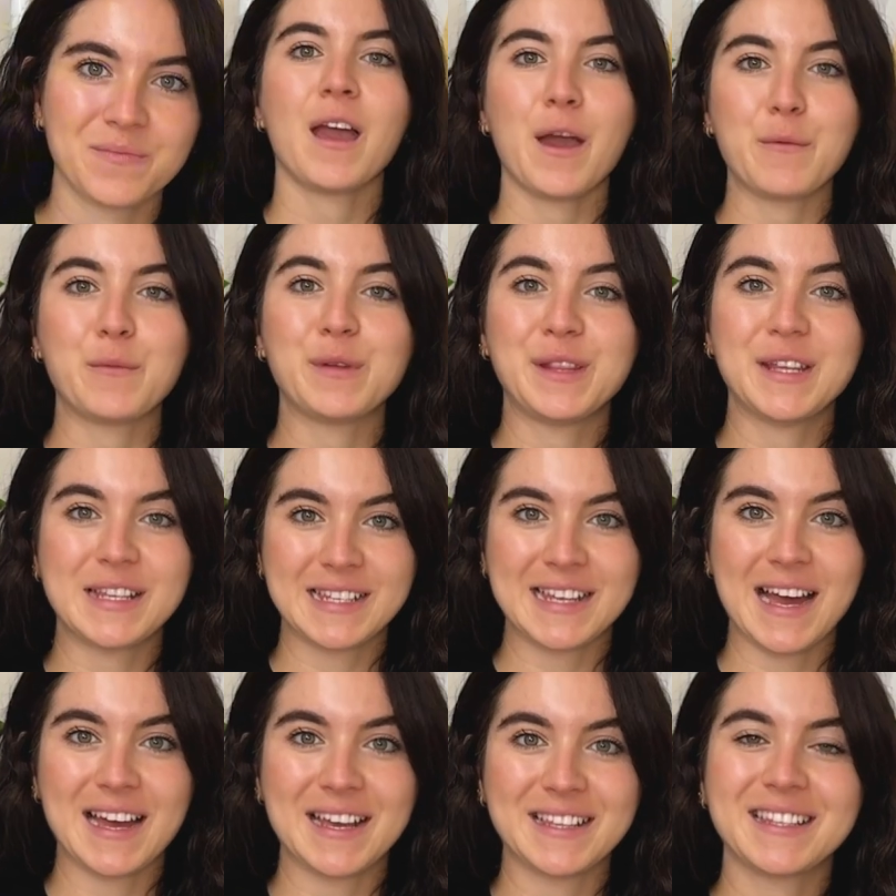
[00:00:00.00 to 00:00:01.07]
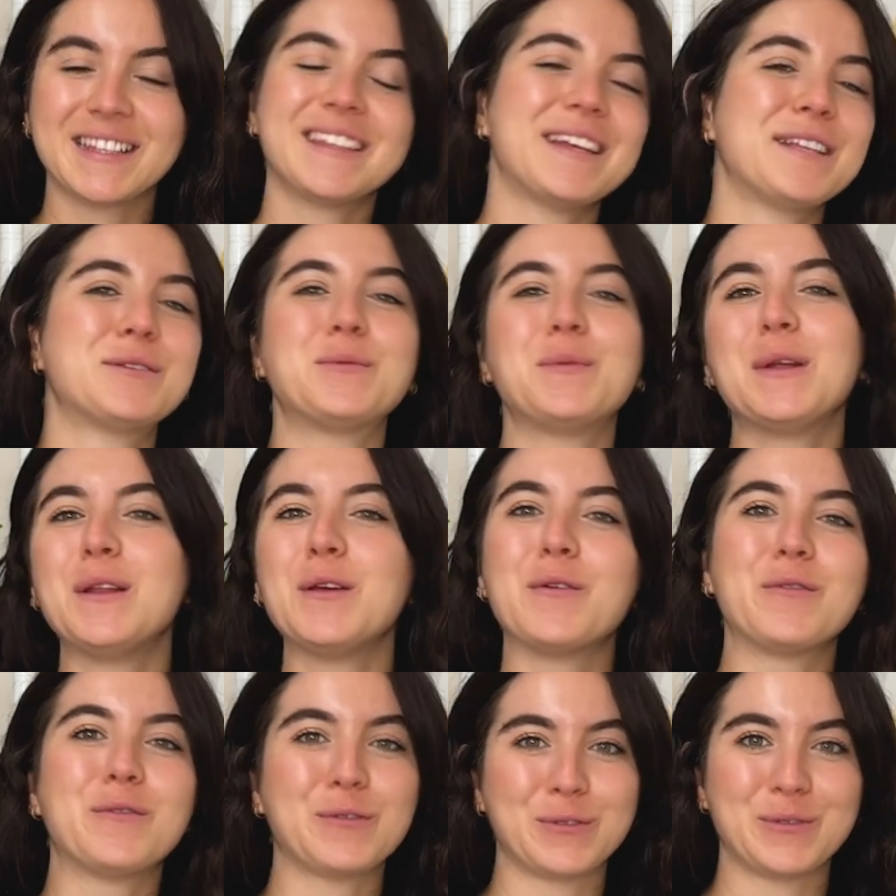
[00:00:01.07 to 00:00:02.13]
And with this, guys, that's really all
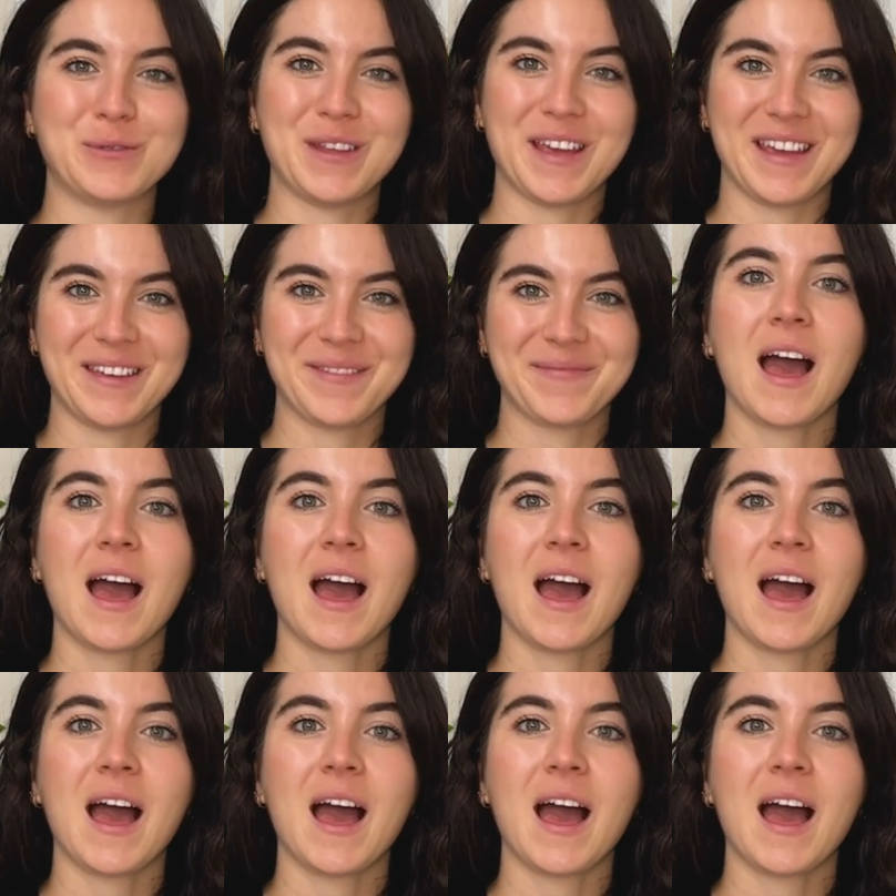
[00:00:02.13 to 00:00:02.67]
for today.